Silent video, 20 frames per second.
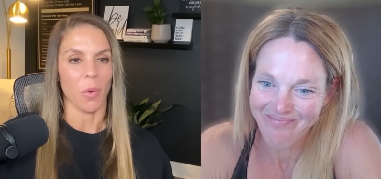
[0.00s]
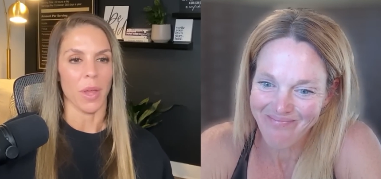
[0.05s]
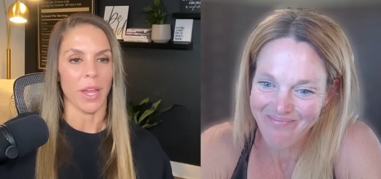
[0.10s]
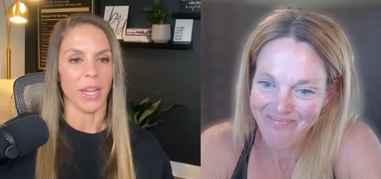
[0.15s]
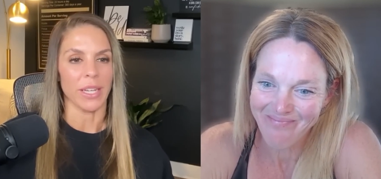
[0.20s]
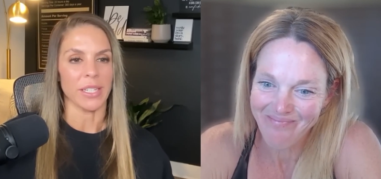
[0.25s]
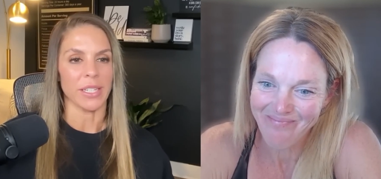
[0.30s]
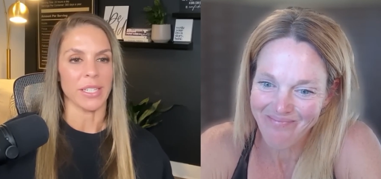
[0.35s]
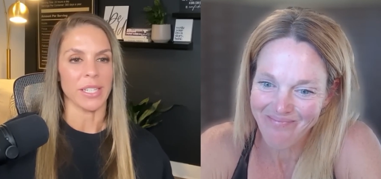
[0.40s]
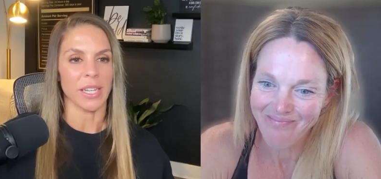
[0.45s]

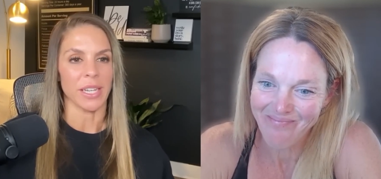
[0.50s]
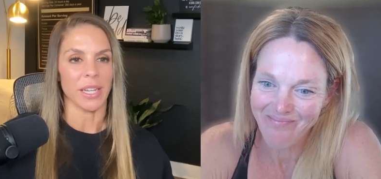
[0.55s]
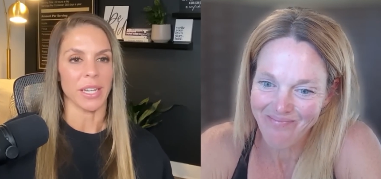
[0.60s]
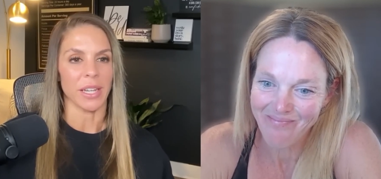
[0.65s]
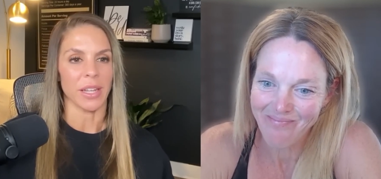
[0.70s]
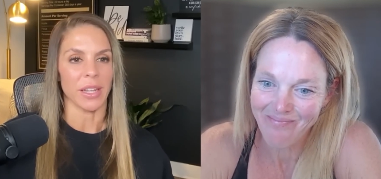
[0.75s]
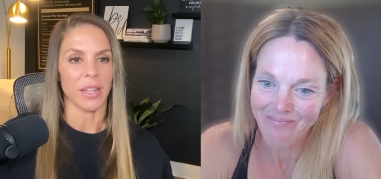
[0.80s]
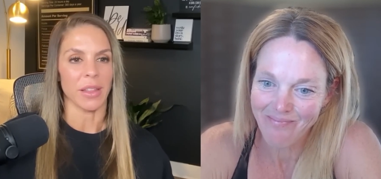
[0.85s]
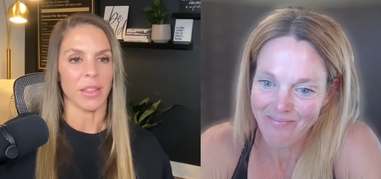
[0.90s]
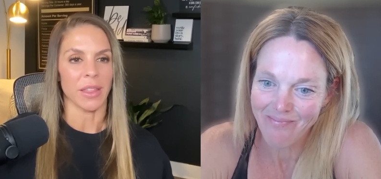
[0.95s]
Speaker 1: Is
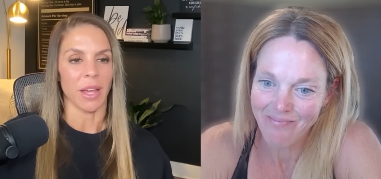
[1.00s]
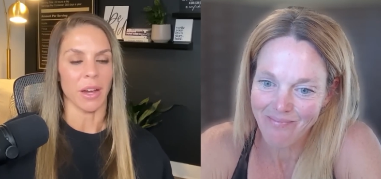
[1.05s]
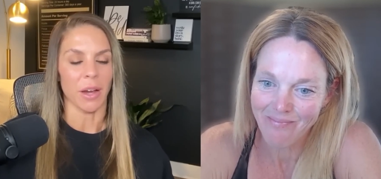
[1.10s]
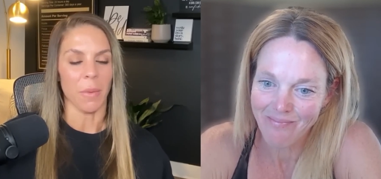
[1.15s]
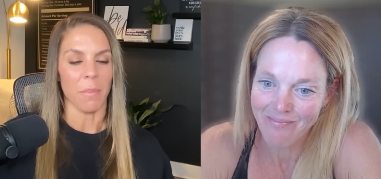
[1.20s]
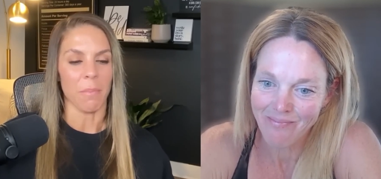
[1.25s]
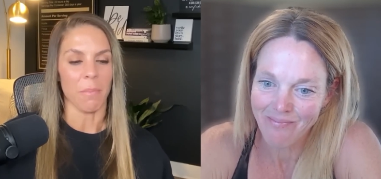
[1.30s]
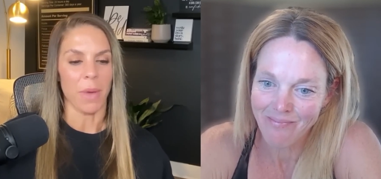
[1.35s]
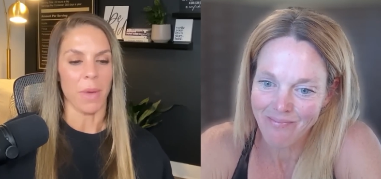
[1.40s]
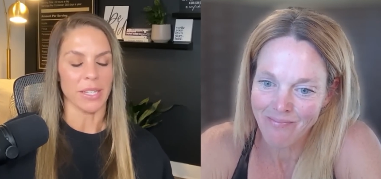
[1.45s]
there
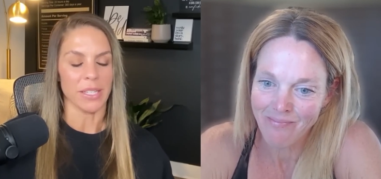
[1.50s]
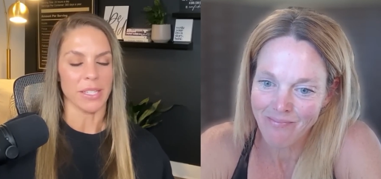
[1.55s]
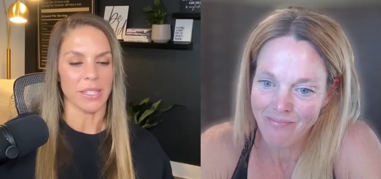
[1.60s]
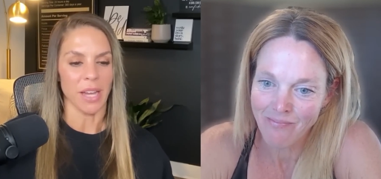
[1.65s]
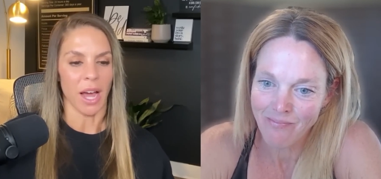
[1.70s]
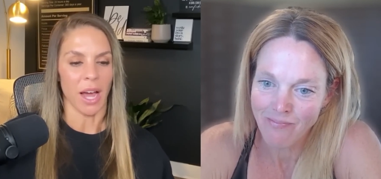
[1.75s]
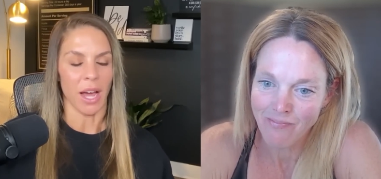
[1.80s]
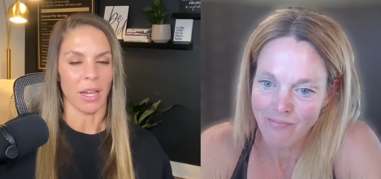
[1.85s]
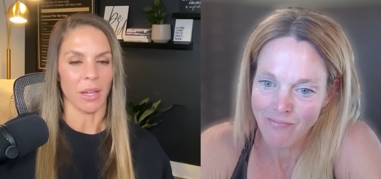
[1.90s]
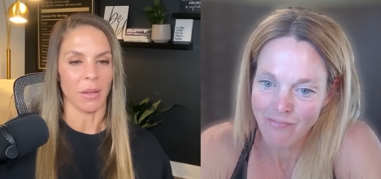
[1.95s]
a best
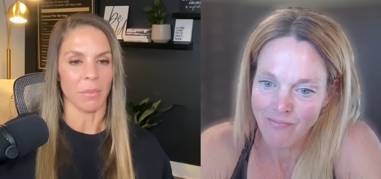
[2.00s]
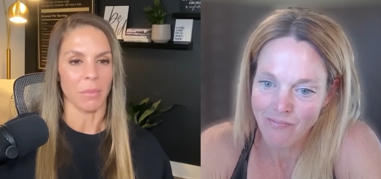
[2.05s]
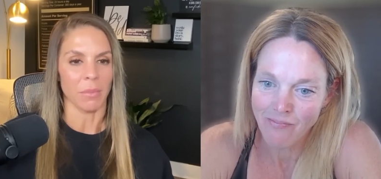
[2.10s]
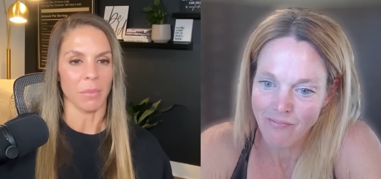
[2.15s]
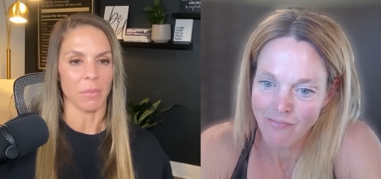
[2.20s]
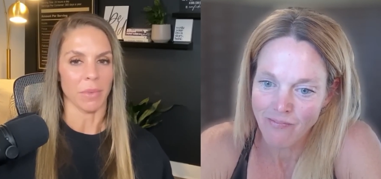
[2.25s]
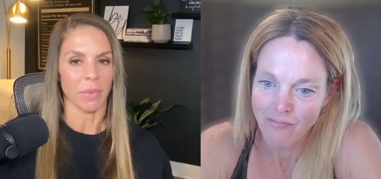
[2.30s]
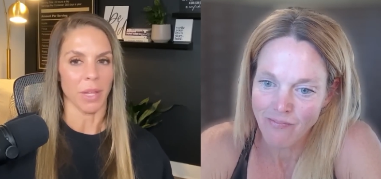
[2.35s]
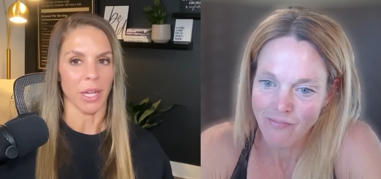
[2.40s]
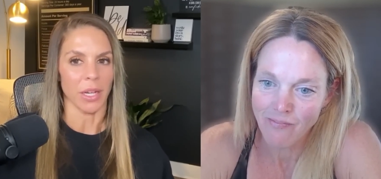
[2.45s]
time
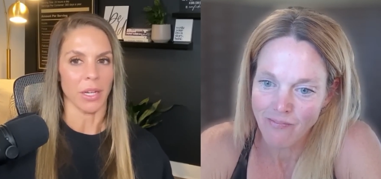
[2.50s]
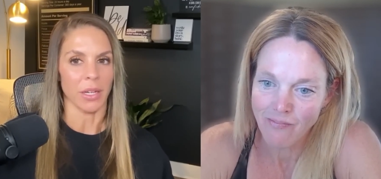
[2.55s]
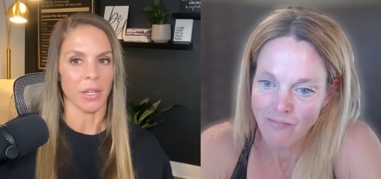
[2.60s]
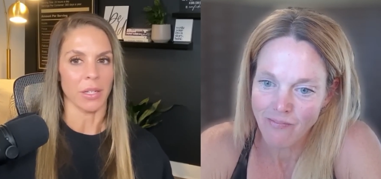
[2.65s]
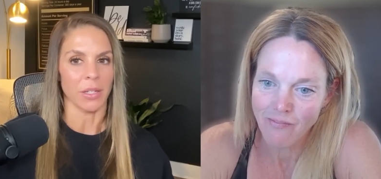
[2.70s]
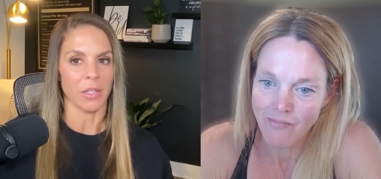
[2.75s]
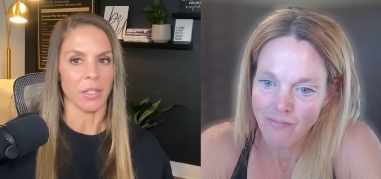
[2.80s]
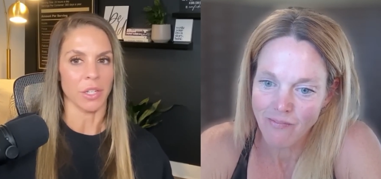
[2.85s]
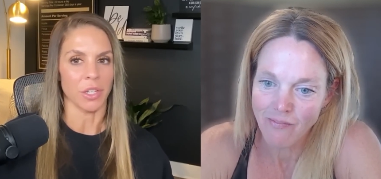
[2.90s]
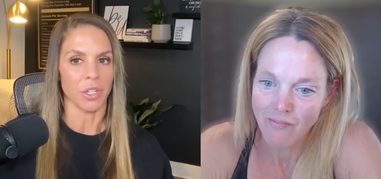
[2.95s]
like
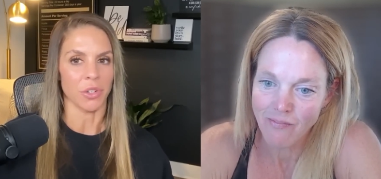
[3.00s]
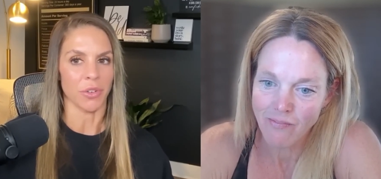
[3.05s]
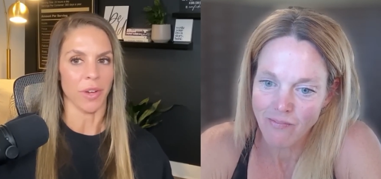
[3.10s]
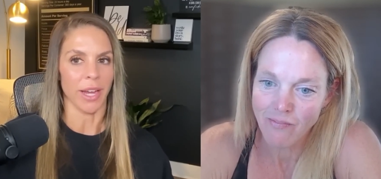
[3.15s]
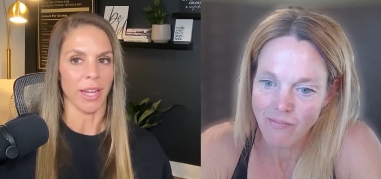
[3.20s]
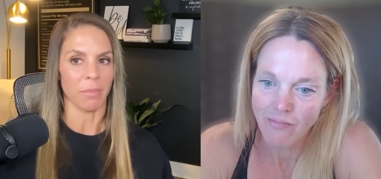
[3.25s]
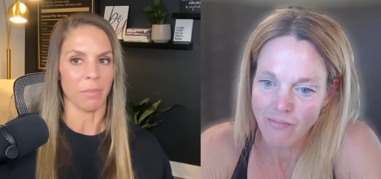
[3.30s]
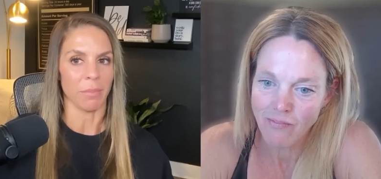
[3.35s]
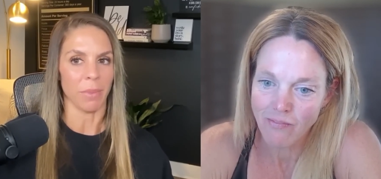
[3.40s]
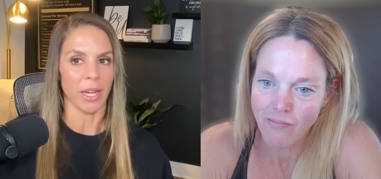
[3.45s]
to
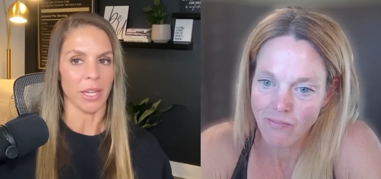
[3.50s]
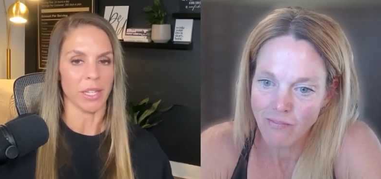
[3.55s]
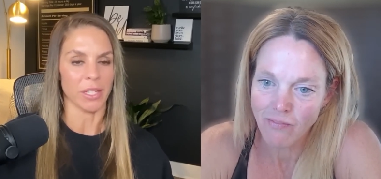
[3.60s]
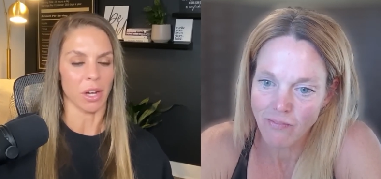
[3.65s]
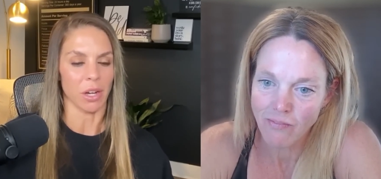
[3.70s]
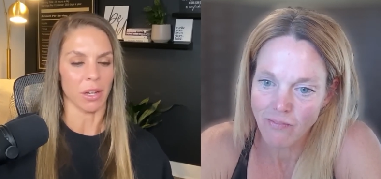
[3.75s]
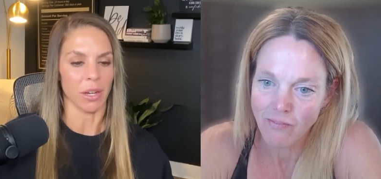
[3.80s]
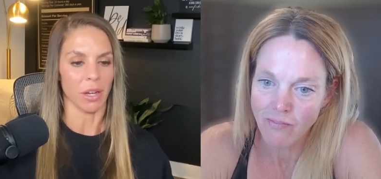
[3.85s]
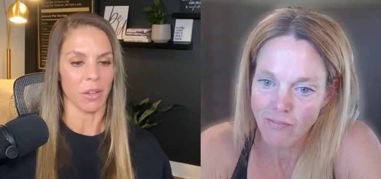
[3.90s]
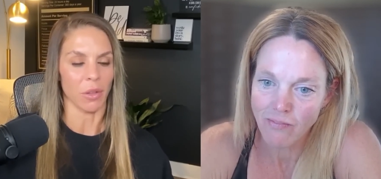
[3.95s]
train based
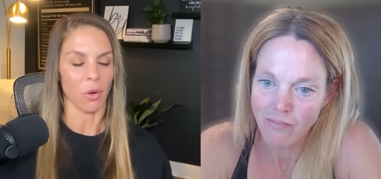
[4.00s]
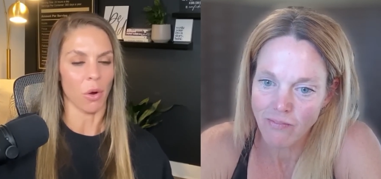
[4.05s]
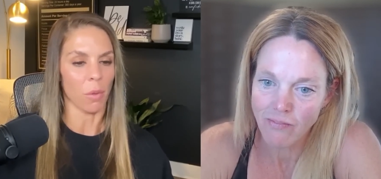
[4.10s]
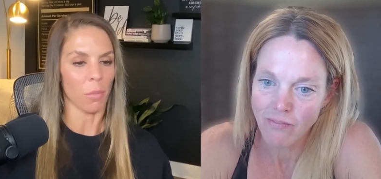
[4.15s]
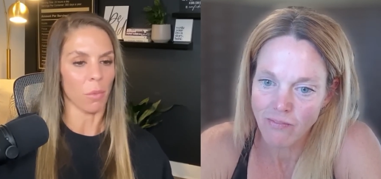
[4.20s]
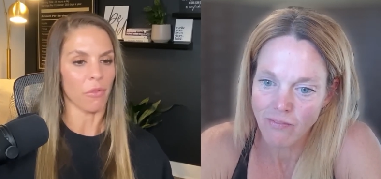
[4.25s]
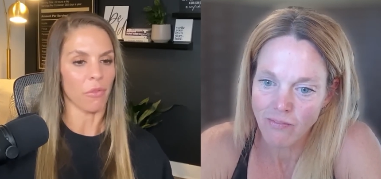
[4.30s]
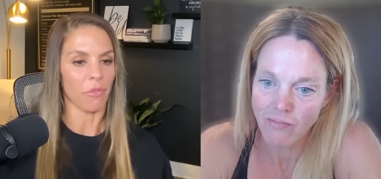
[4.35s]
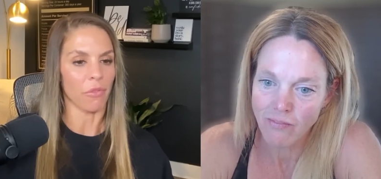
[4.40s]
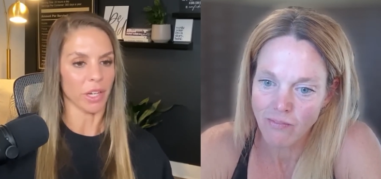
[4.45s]
on the
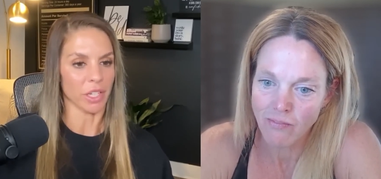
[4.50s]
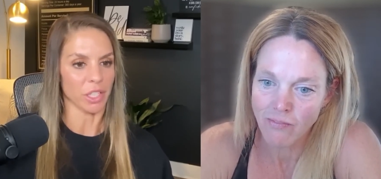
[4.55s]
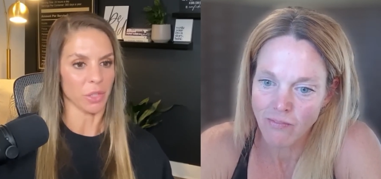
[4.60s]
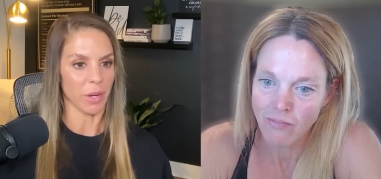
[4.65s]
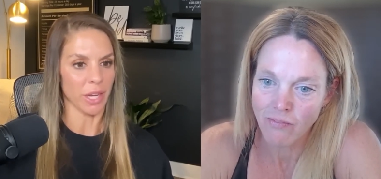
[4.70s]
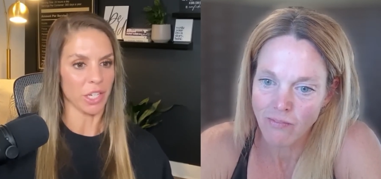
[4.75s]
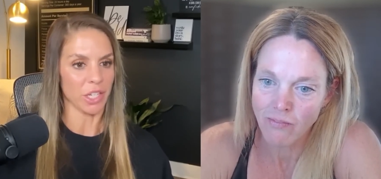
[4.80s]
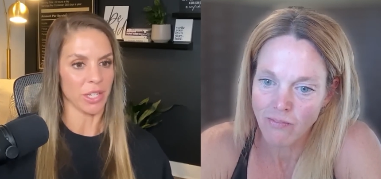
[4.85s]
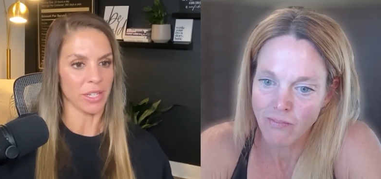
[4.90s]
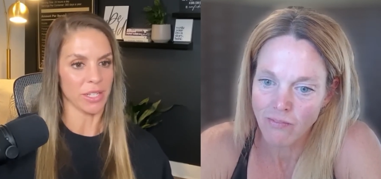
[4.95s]
hormone
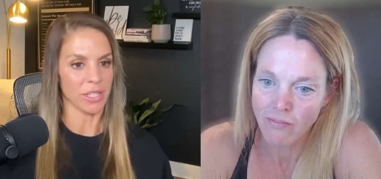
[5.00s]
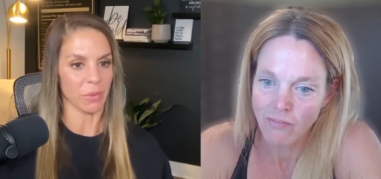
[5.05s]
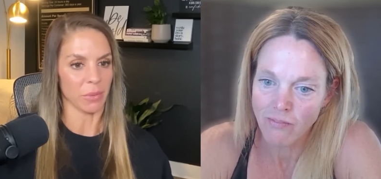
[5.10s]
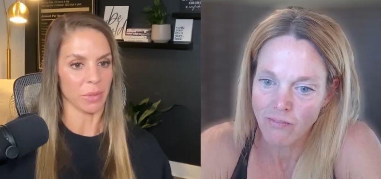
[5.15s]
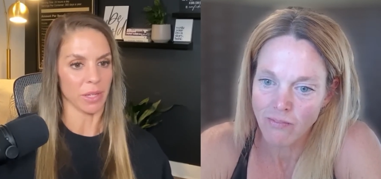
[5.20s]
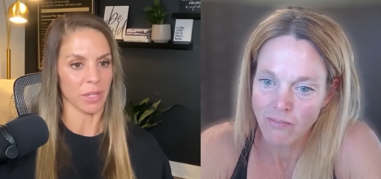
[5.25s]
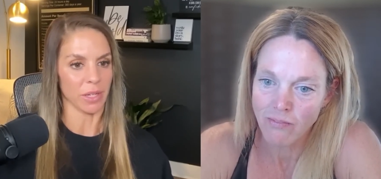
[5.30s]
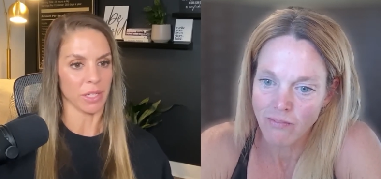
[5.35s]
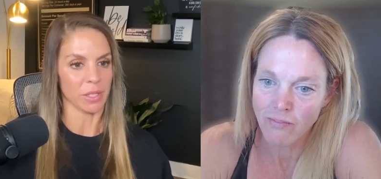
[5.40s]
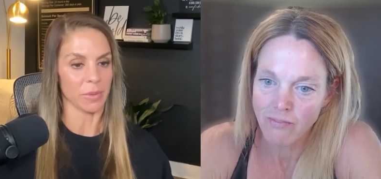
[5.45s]
fluctuations that
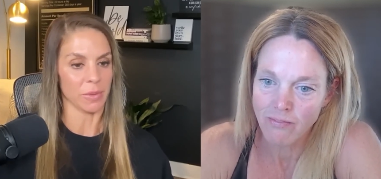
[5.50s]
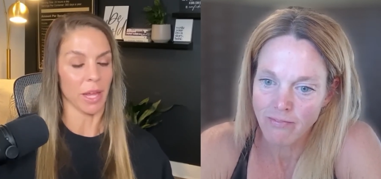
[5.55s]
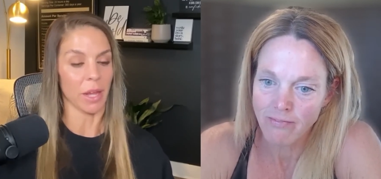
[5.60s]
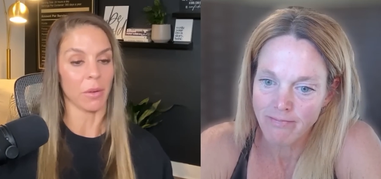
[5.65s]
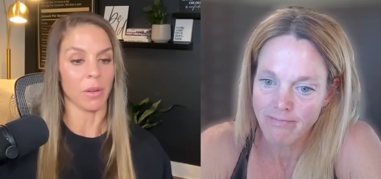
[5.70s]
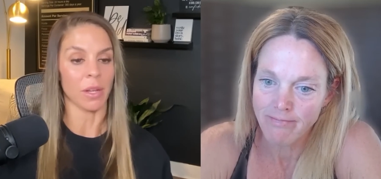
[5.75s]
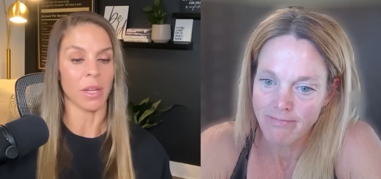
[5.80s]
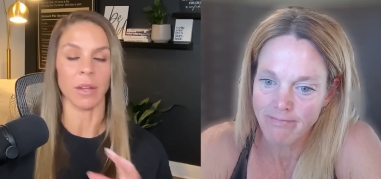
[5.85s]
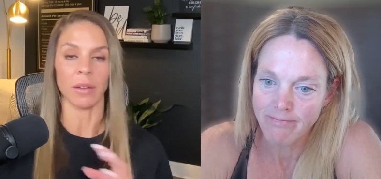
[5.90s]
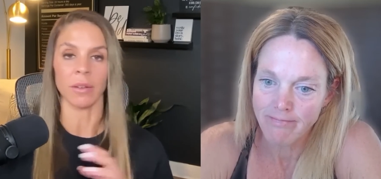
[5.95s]
we that